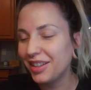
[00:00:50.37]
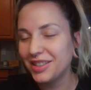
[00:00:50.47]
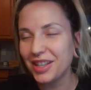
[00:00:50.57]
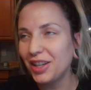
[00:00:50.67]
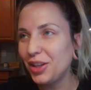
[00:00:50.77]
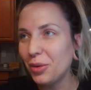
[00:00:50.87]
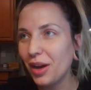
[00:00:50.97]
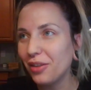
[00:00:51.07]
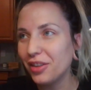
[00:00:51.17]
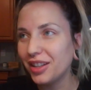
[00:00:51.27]
It's like you
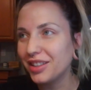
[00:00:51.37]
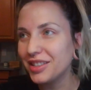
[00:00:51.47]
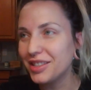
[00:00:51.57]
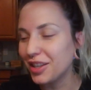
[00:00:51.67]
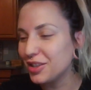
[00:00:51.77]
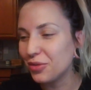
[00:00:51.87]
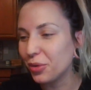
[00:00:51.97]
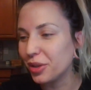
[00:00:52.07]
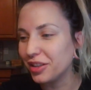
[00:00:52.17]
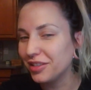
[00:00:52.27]
have like this sense
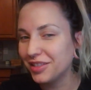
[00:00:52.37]
for it.